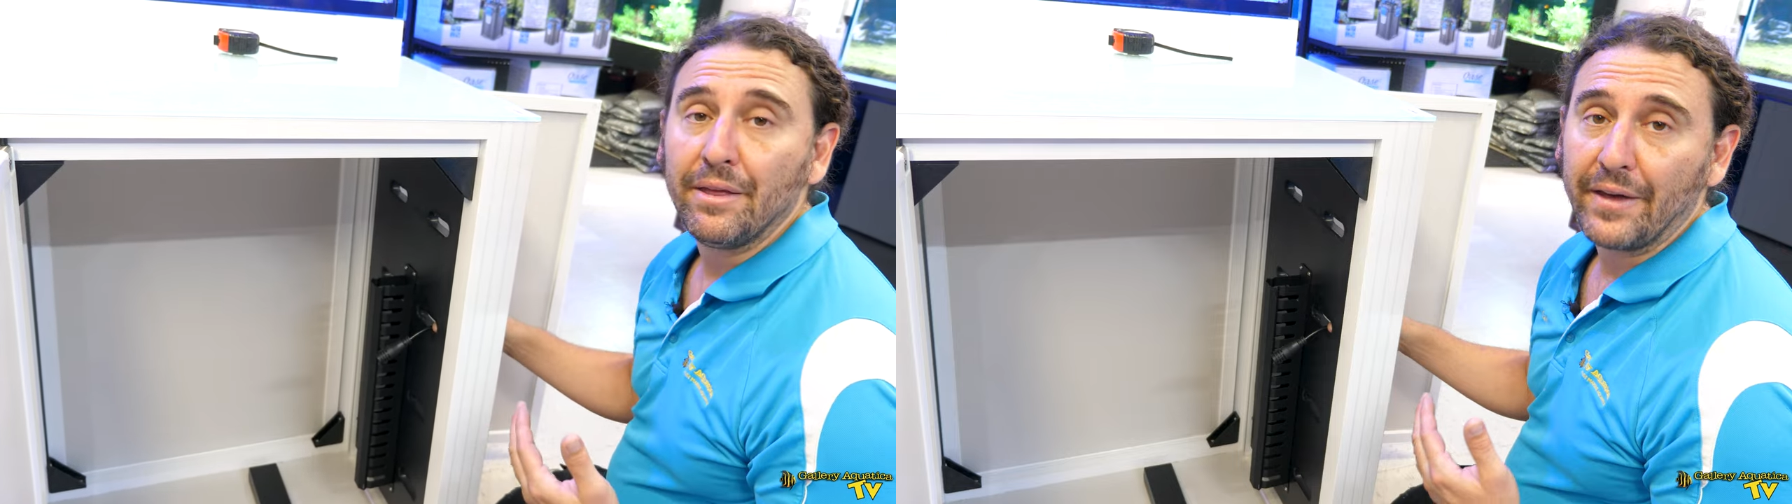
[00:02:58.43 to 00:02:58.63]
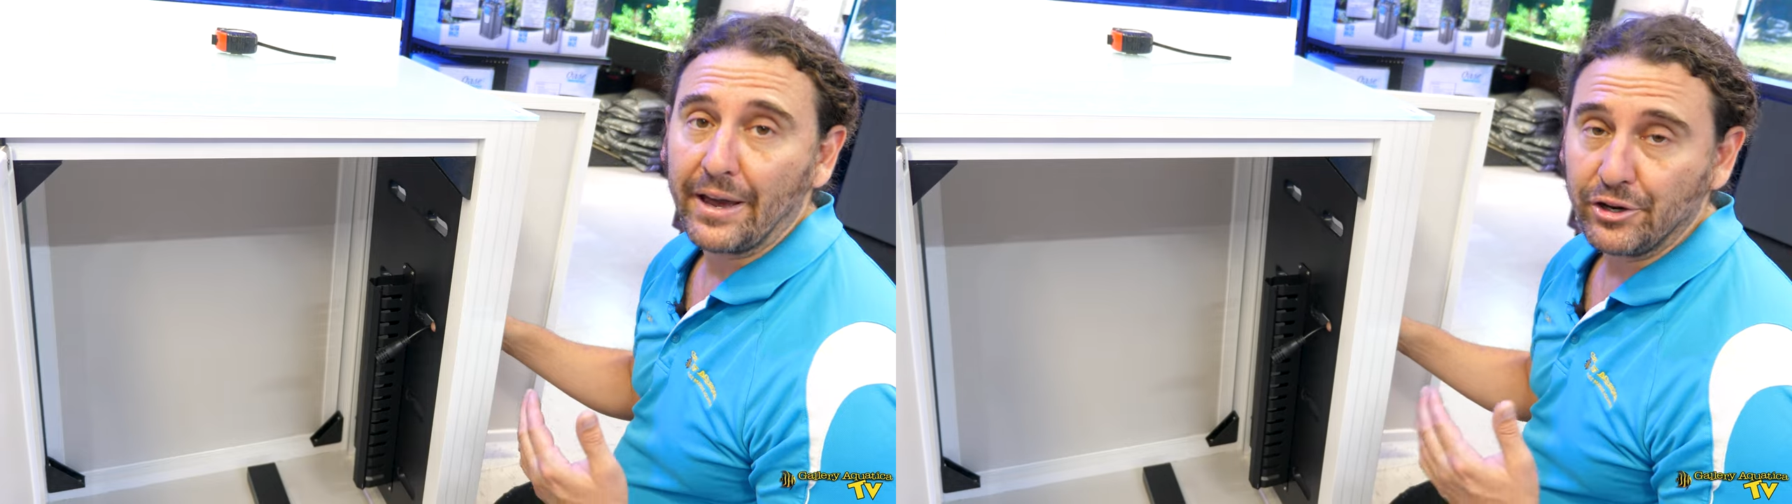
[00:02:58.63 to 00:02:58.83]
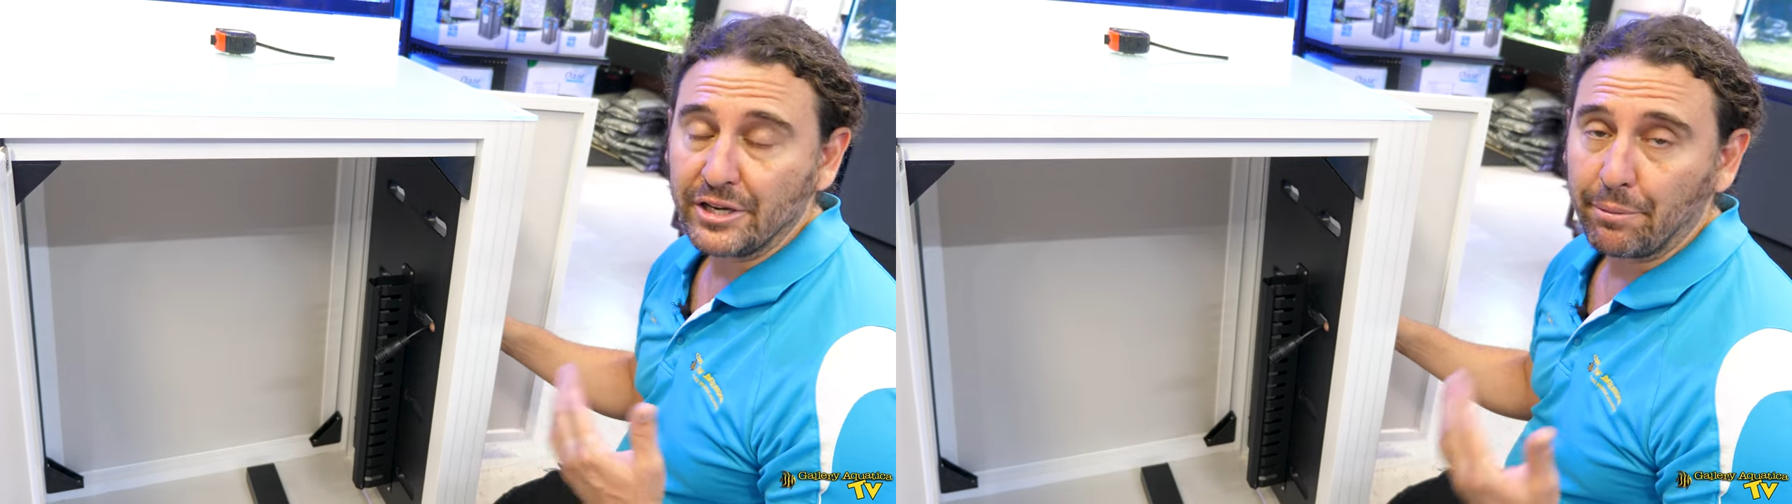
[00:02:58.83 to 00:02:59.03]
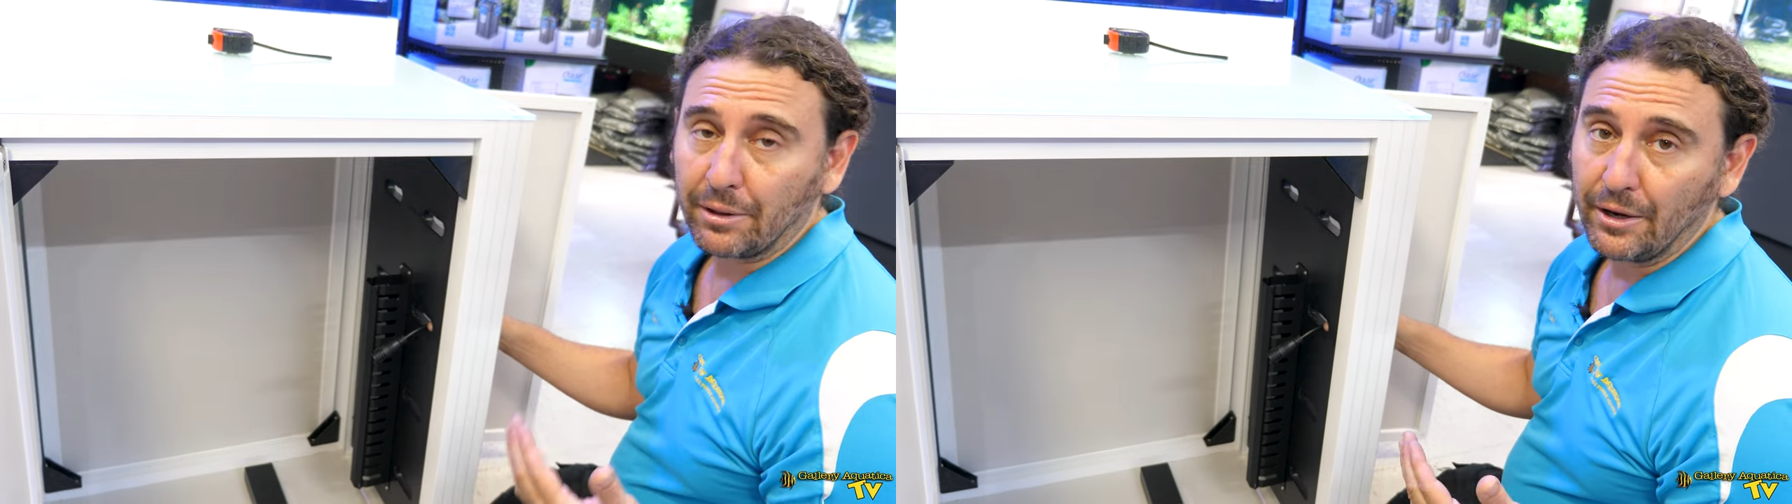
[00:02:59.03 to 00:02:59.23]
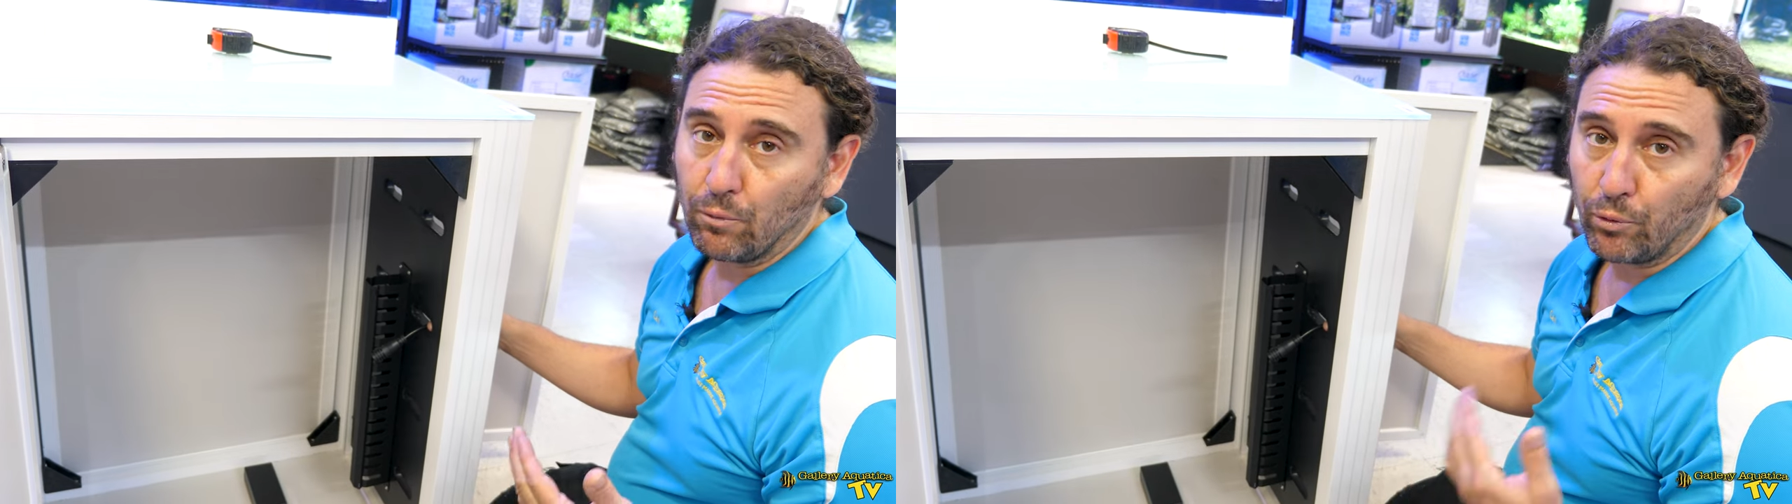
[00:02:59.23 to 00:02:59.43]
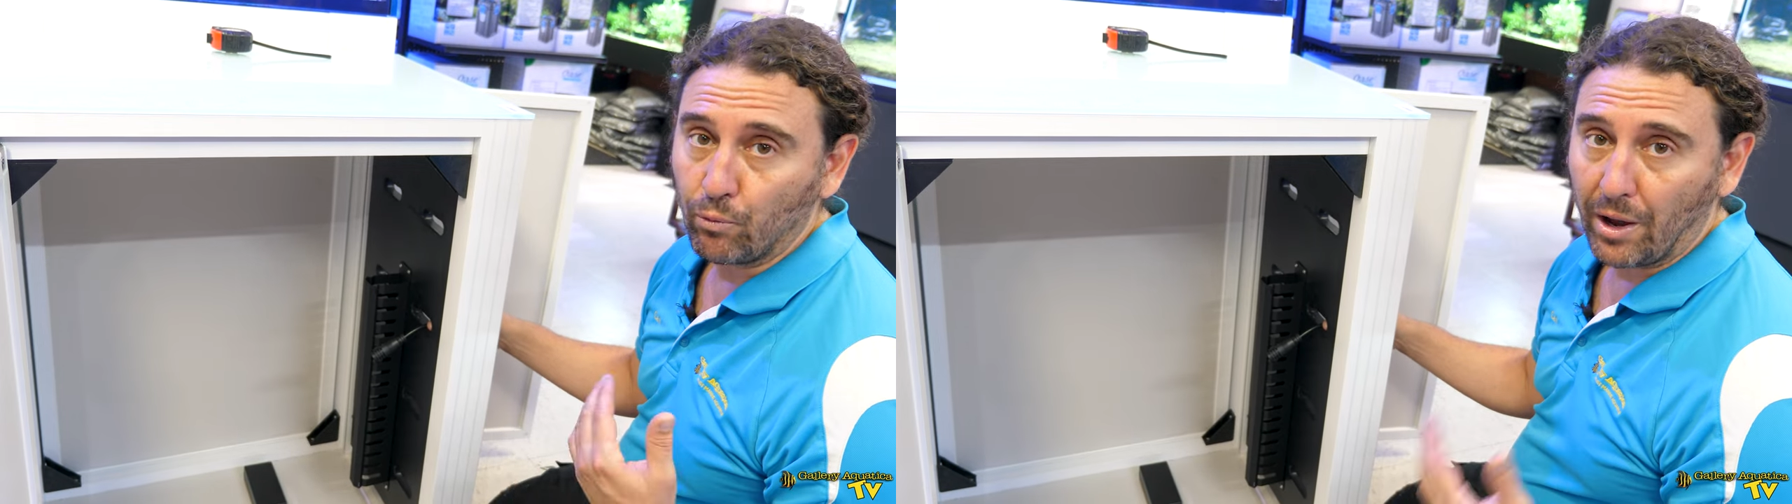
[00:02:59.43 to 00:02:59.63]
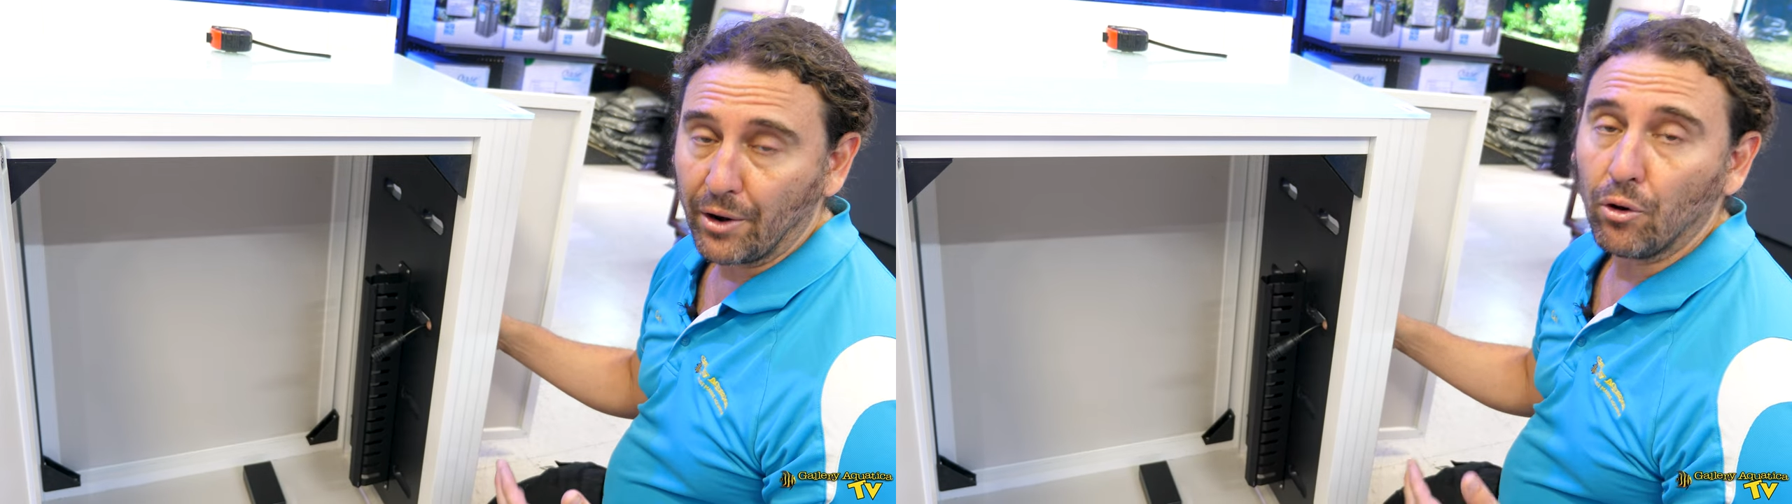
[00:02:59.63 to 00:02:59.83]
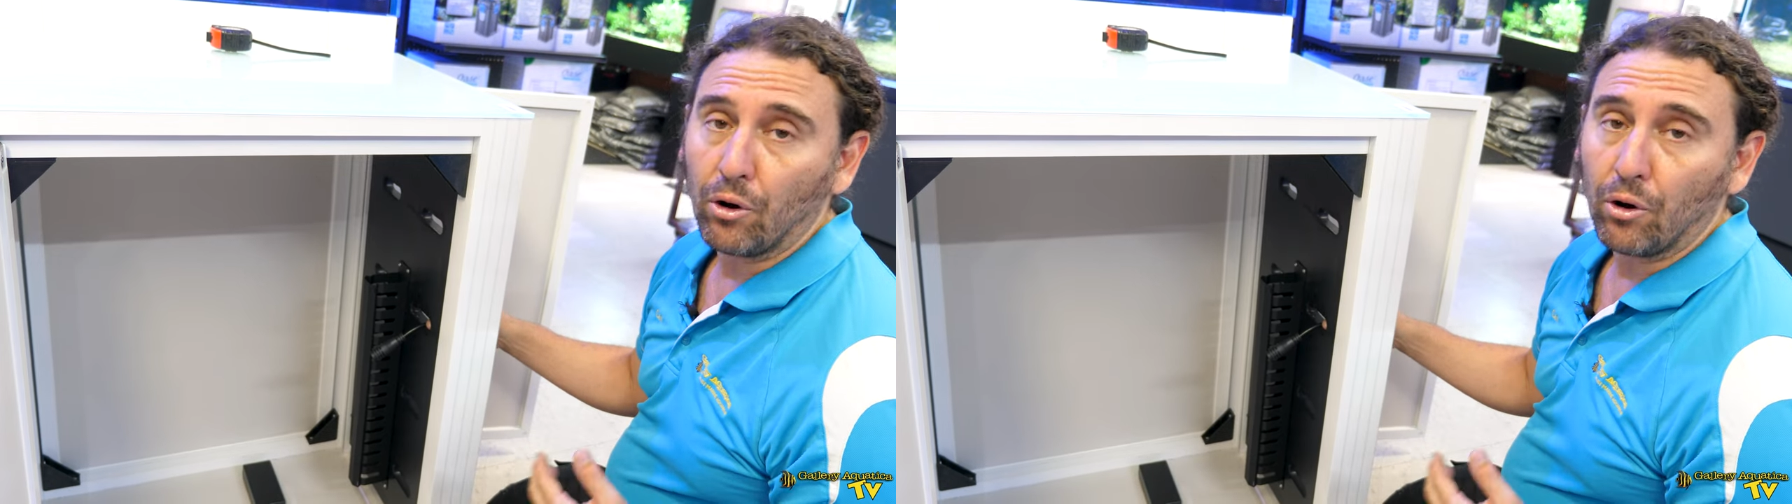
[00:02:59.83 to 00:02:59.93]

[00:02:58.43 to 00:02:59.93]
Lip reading: that you typically would run